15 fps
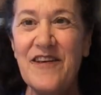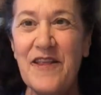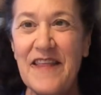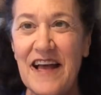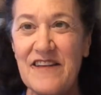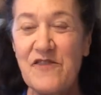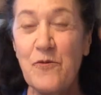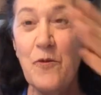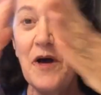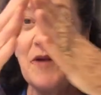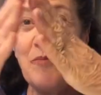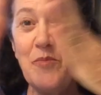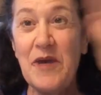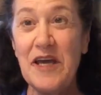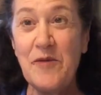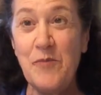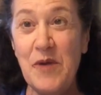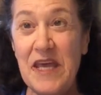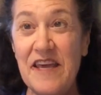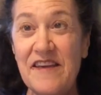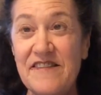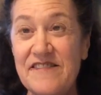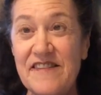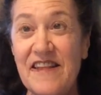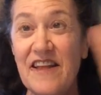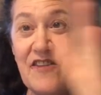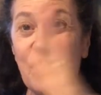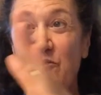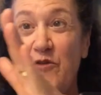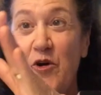That's one big piece
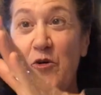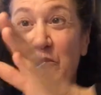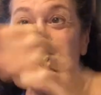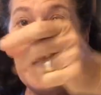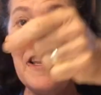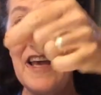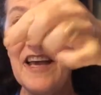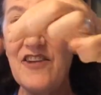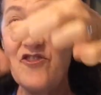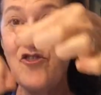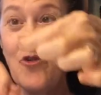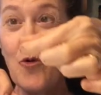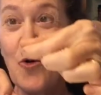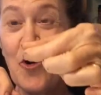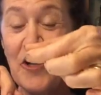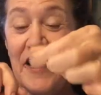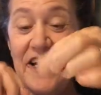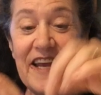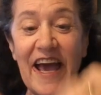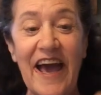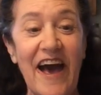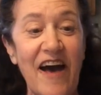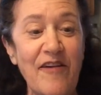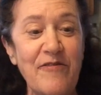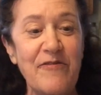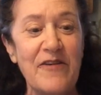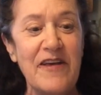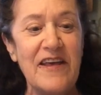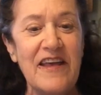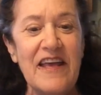that's folded and torn in half.
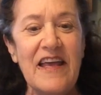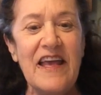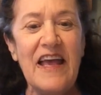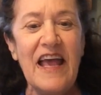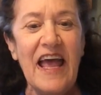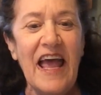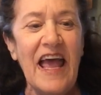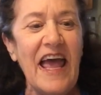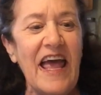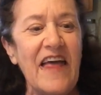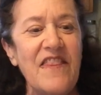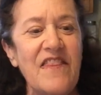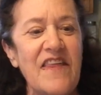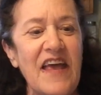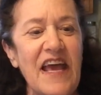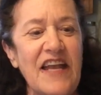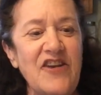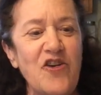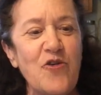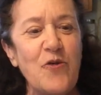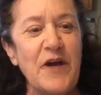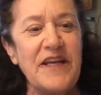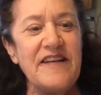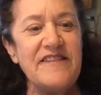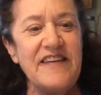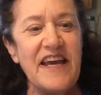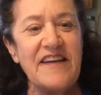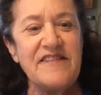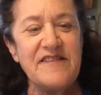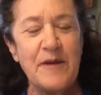And then you're going to
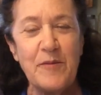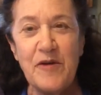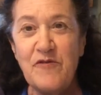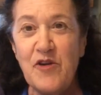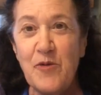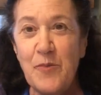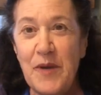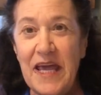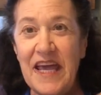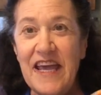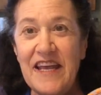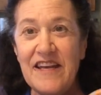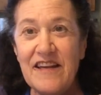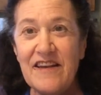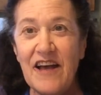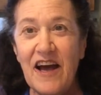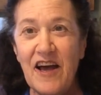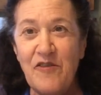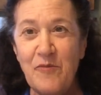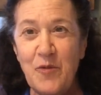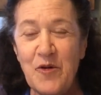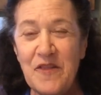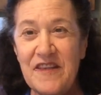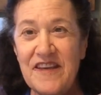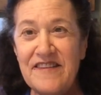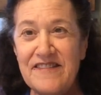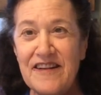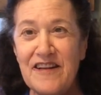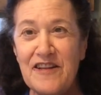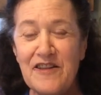take some of your paint. I've put
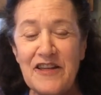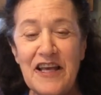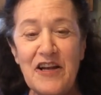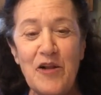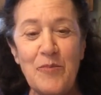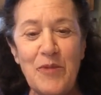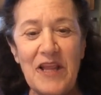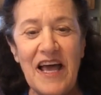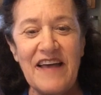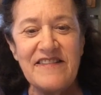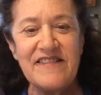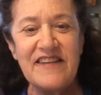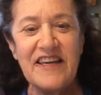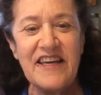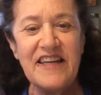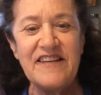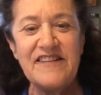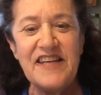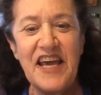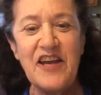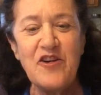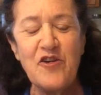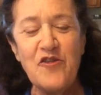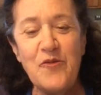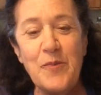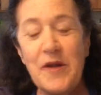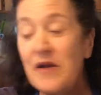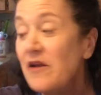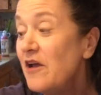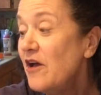these in little plastic containers,
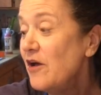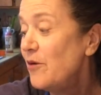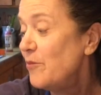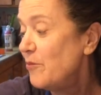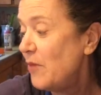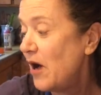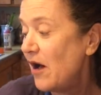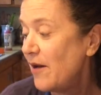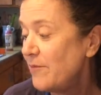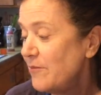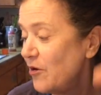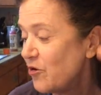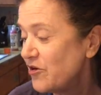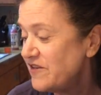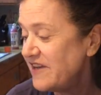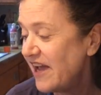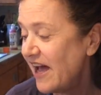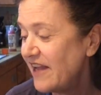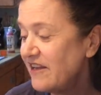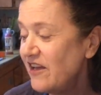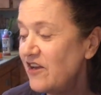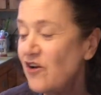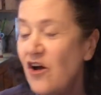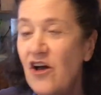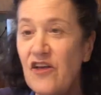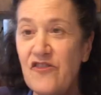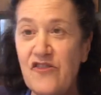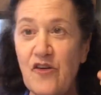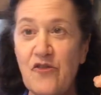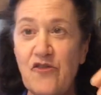but Mom or Dad can
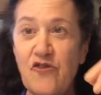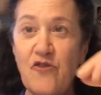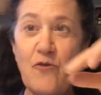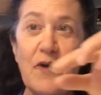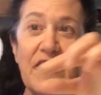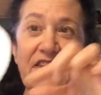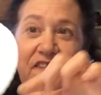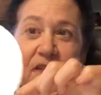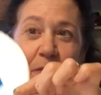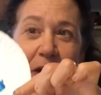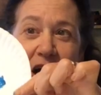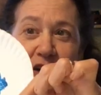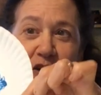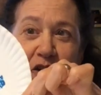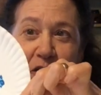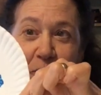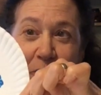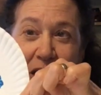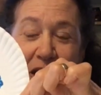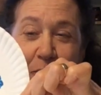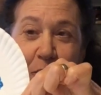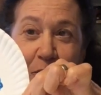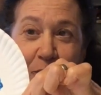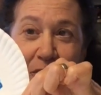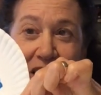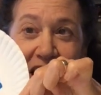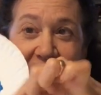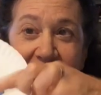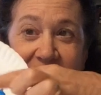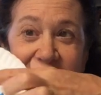also squeeze them out on a paper
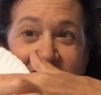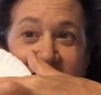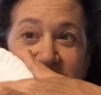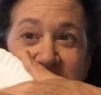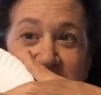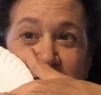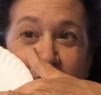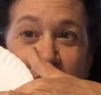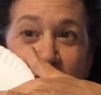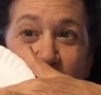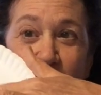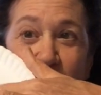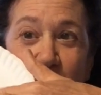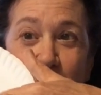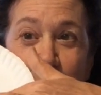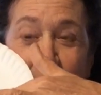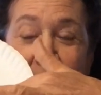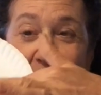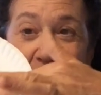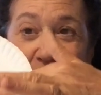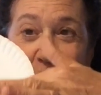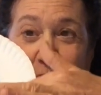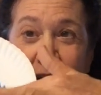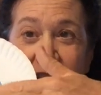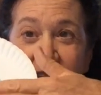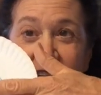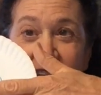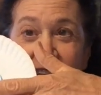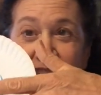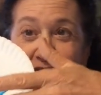plate, smear it around with
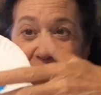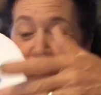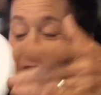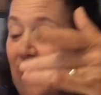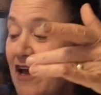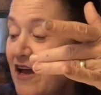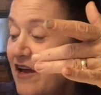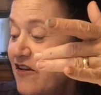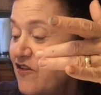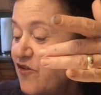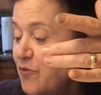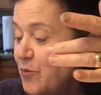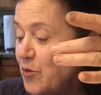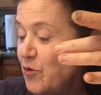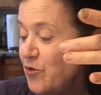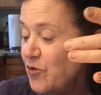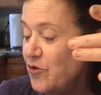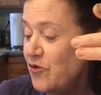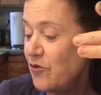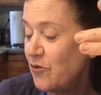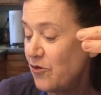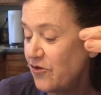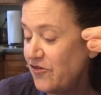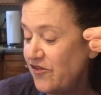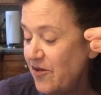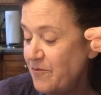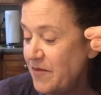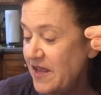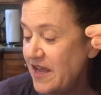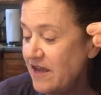a little spoon or
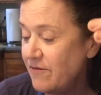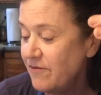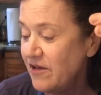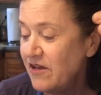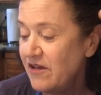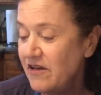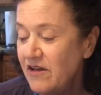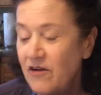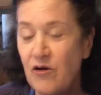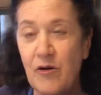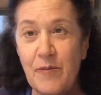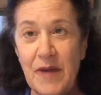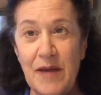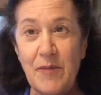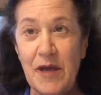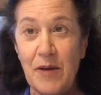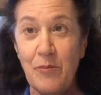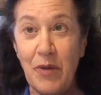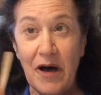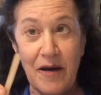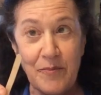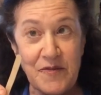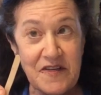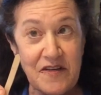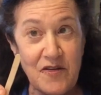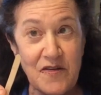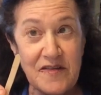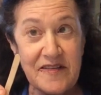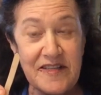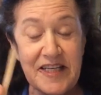something, or maybe a popsicle
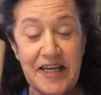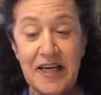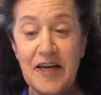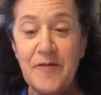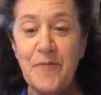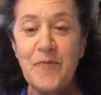stick.